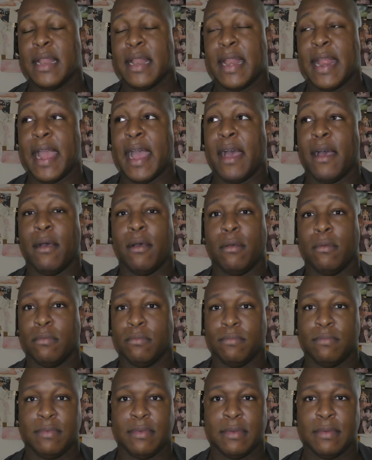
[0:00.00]

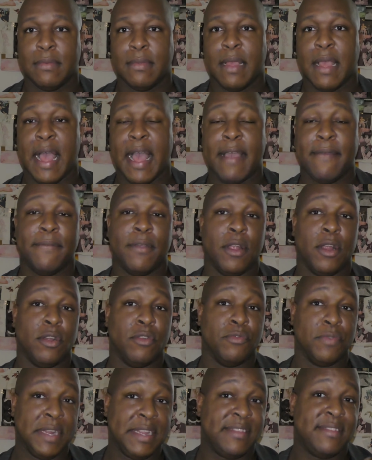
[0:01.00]
Now, I've
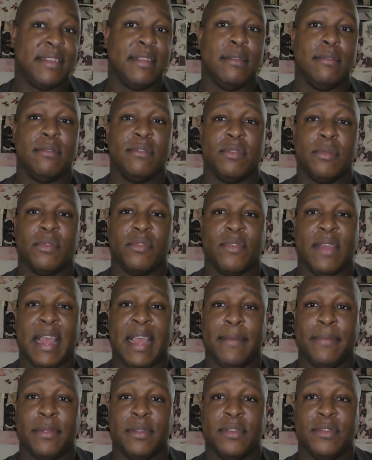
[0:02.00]
heard recent
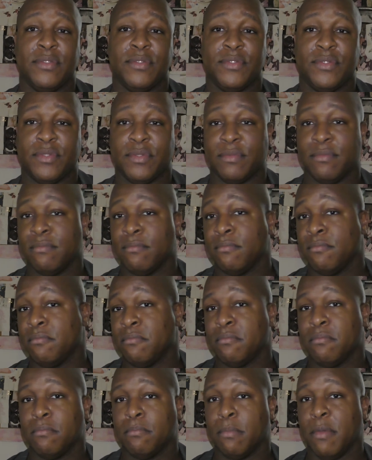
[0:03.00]
subscribers
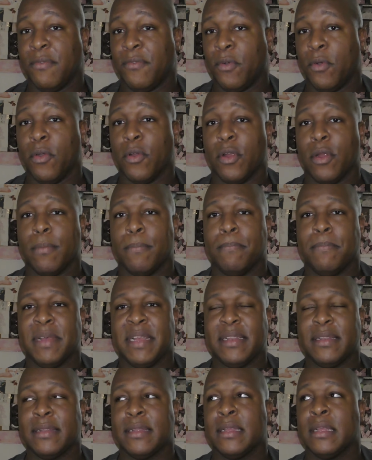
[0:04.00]
before,
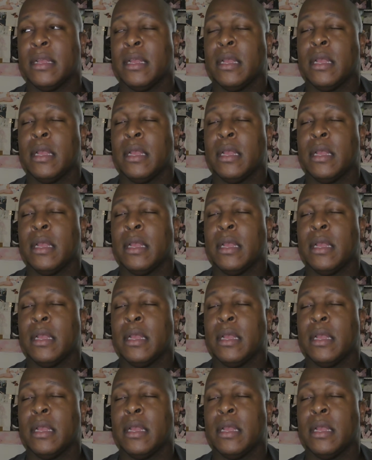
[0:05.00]
but